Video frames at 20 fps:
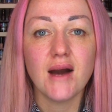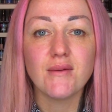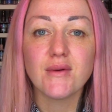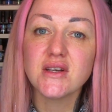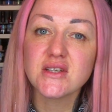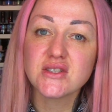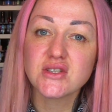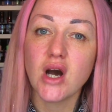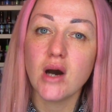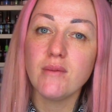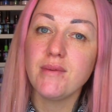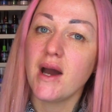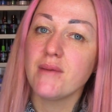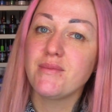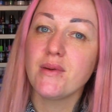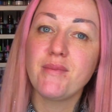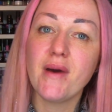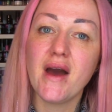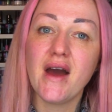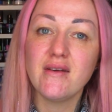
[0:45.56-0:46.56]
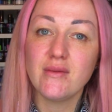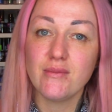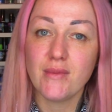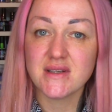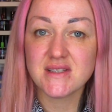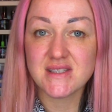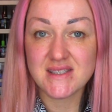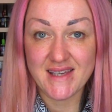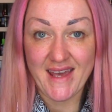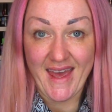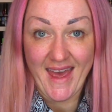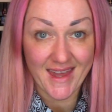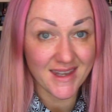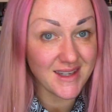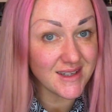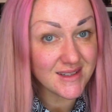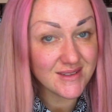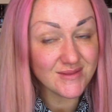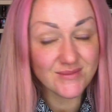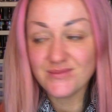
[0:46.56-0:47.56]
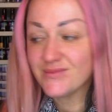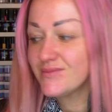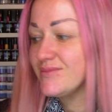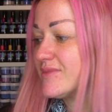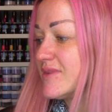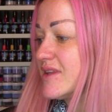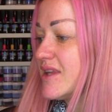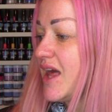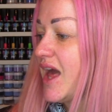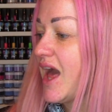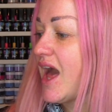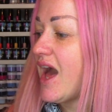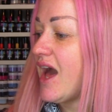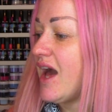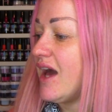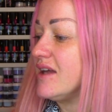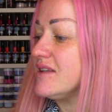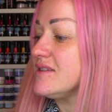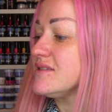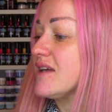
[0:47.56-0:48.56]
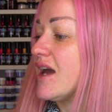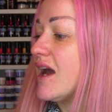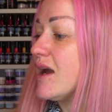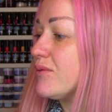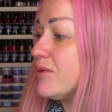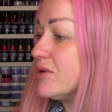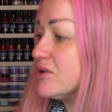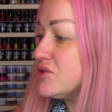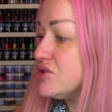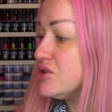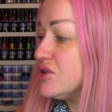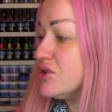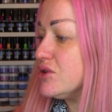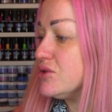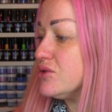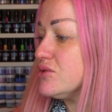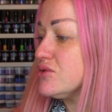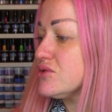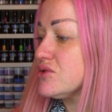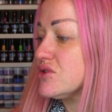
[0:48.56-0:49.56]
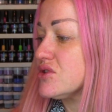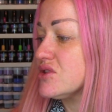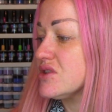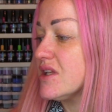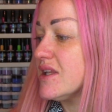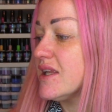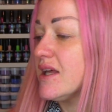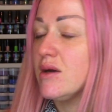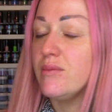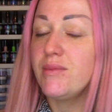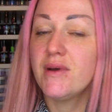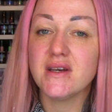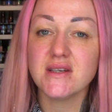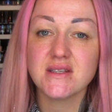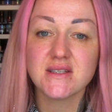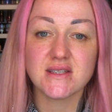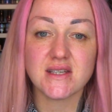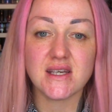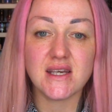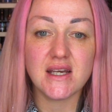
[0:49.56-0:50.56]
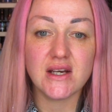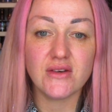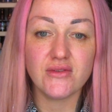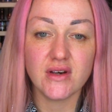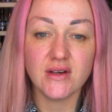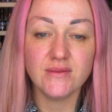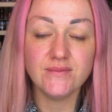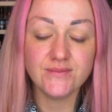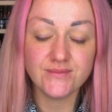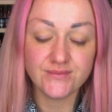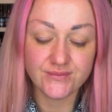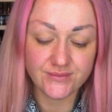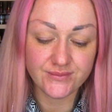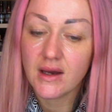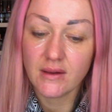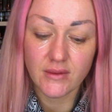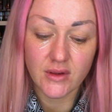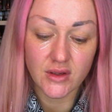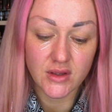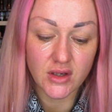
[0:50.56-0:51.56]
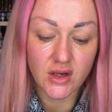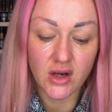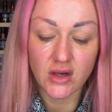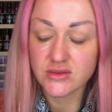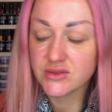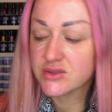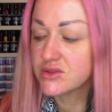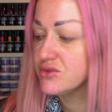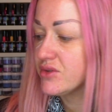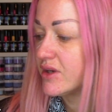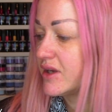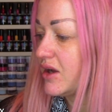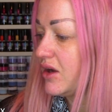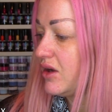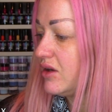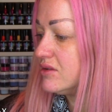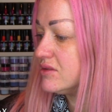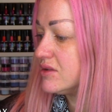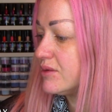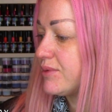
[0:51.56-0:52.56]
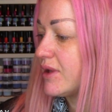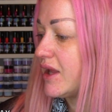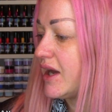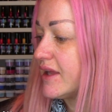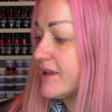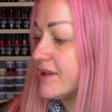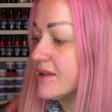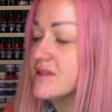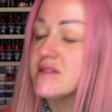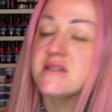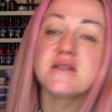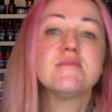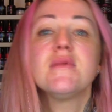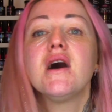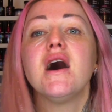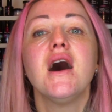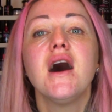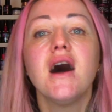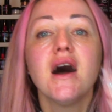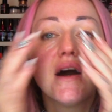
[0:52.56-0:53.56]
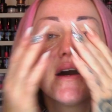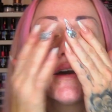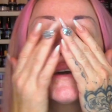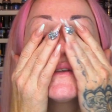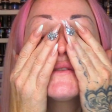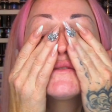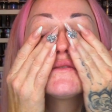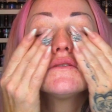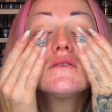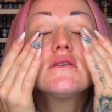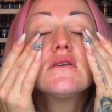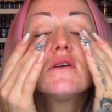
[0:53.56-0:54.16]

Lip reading: I'm going to start by preparing my skin, and I will use just a little bit of serum. I'm going to concentrate on applying this to my eyes